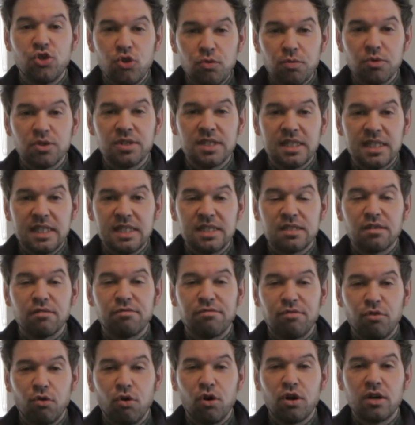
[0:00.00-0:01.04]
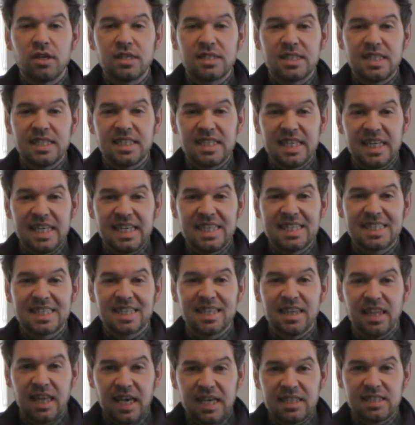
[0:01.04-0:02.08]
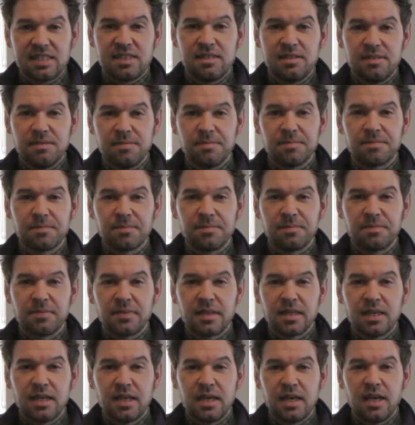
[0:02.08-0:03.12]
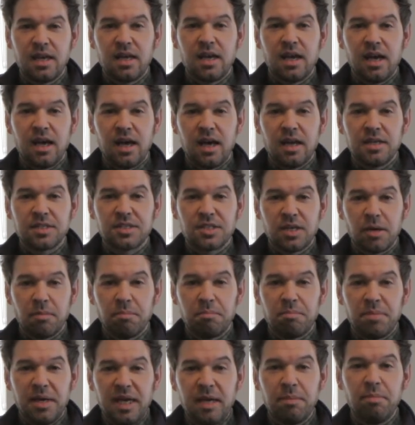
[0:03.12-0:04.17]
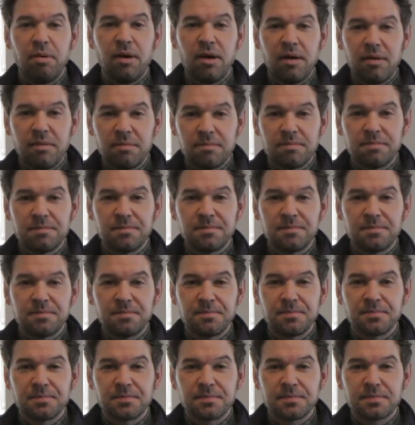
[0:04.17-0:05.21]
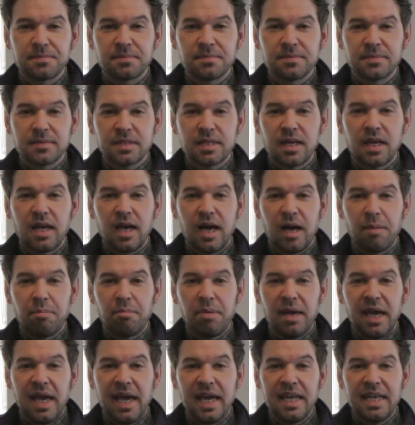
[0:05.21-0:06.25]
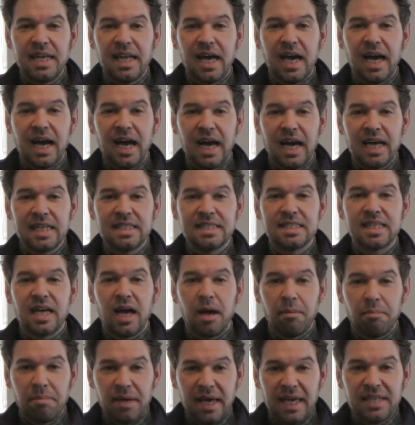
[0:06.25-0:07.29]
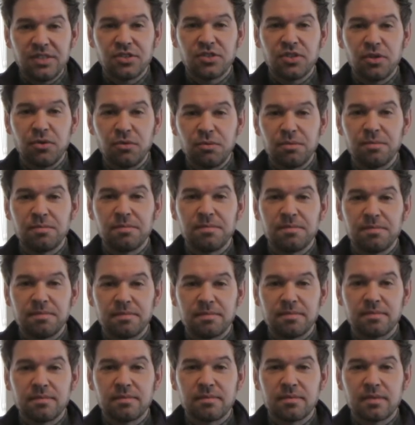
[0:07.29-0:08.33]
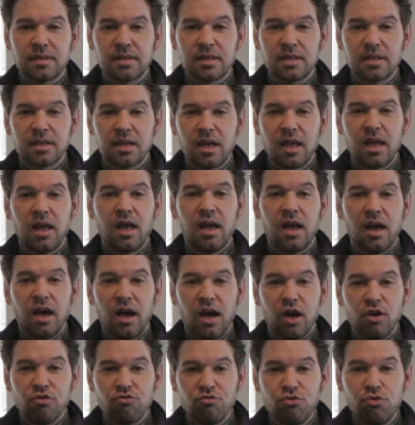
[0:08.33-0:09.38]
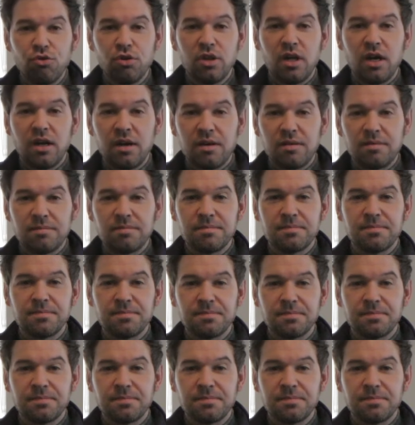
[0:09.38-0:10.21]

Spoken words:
you will need for today's lesson. Some paper, a pen and a pencil, a ruler,